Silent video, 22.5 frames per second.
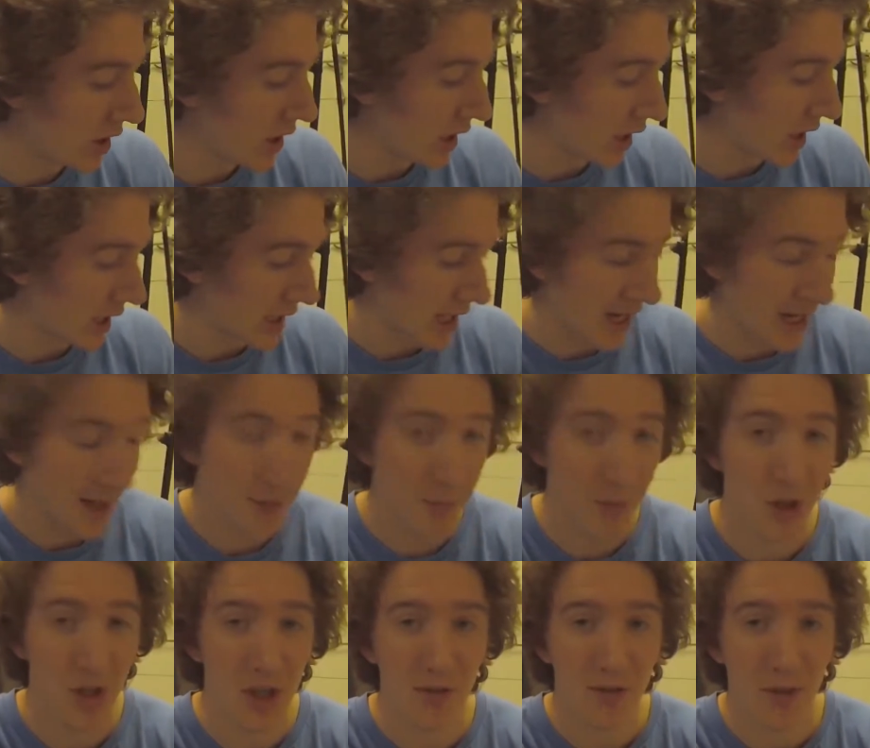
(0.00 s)
A lot of them are
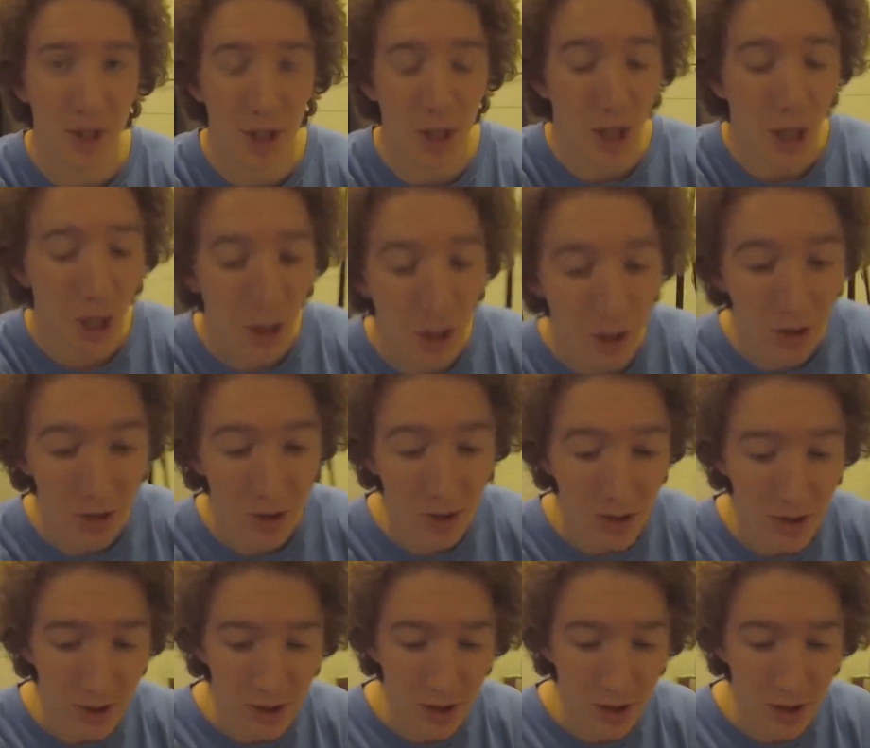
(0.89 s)
different colors.